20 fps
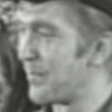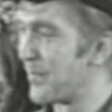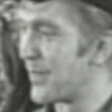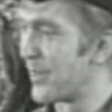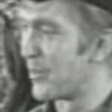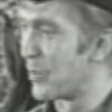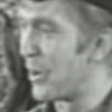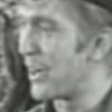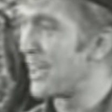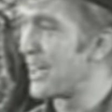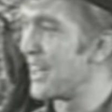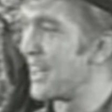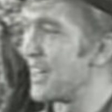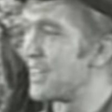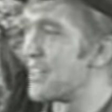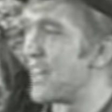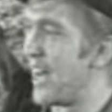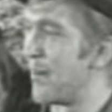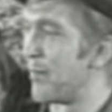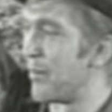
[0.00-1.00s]
A walking
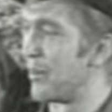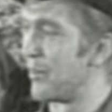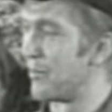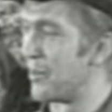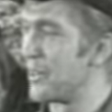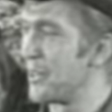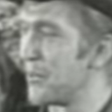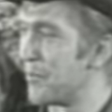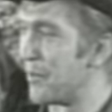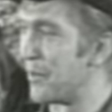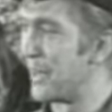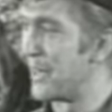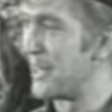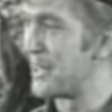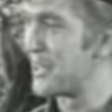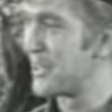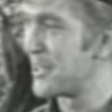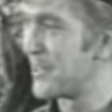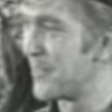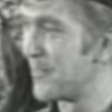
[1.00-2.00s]
example of what you
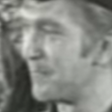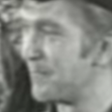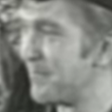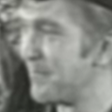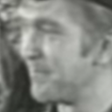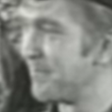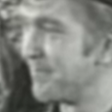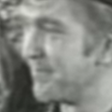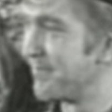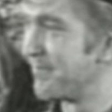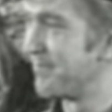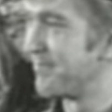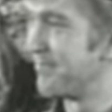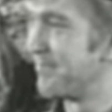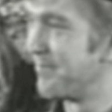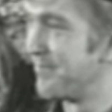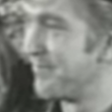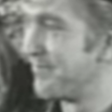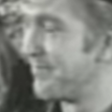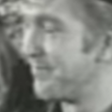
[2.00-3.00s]
preach. Good
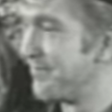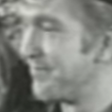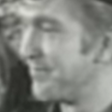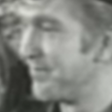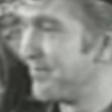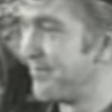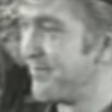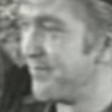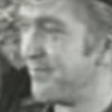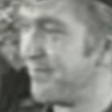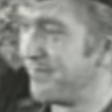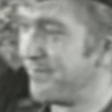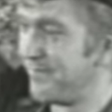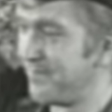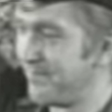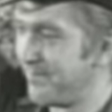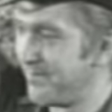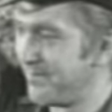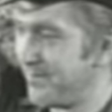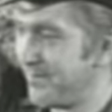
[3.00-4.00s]
deeds speak
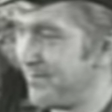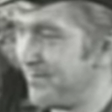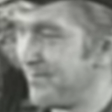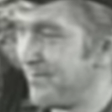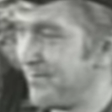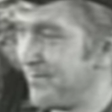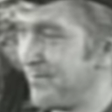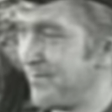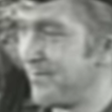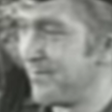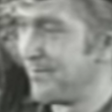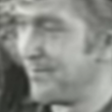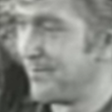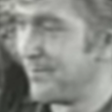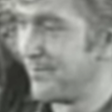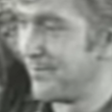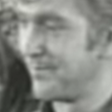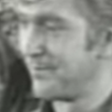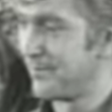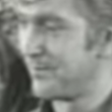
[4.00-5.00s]
louder than words.
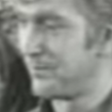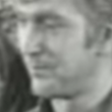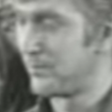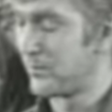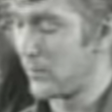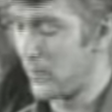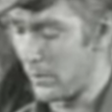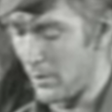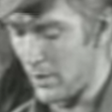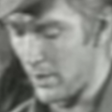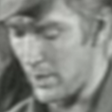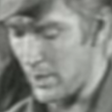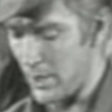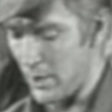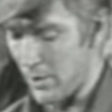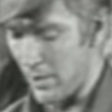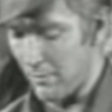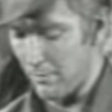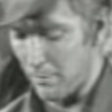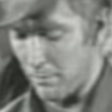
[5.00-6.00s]
Well, you
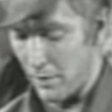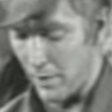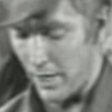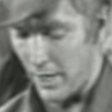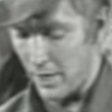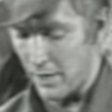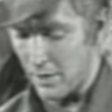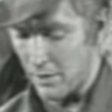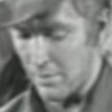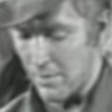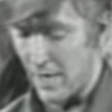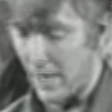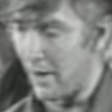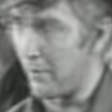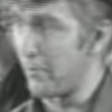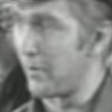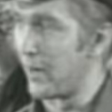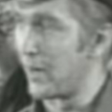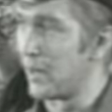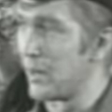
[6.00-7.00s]
haven't pried into my
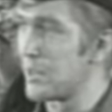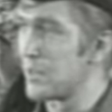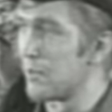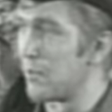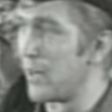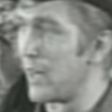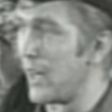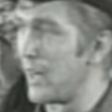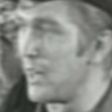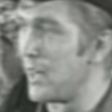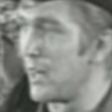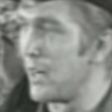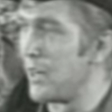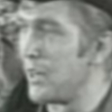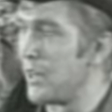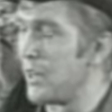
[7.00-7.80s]
affairs the way I did into